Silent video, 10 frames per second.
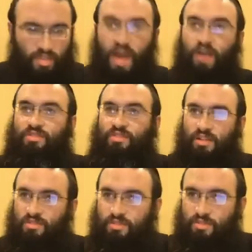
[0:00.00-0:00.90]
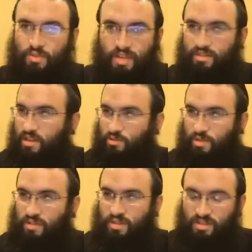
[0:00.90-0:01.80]
a thousand dollars, two thousand
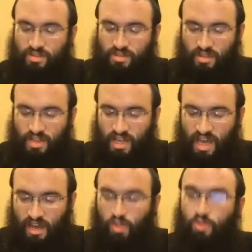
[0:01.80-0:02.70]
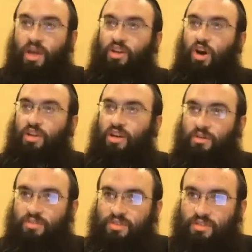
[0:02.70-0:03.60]
dollars, whatever it is. And on the way, an ani
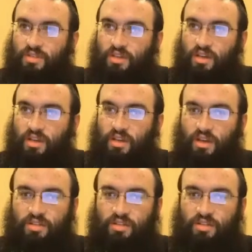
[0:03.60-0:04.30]
comes